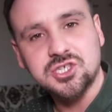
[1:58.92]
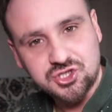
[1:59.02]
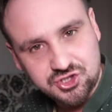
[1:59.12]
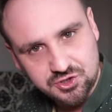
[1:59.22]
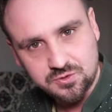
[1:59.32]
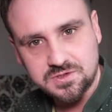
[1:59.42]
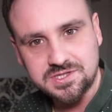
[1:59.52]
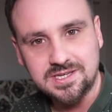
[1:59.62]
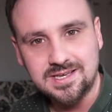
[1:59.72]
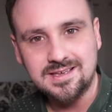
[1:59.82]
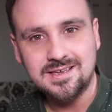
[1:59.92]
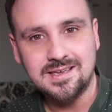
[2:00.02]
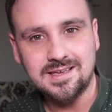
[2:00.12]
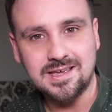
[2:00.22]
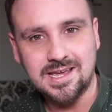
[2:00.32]
shoot
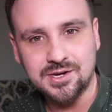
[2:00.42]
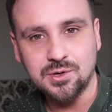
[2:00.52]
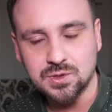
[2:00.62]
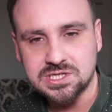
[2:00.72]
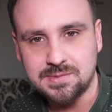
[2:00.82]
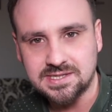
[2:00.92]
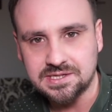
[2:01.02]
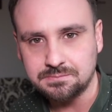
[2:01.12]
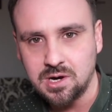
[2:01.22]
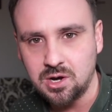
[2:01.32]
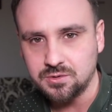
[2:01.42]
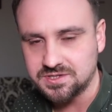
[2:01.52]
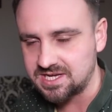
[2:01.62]
in an automatic mode,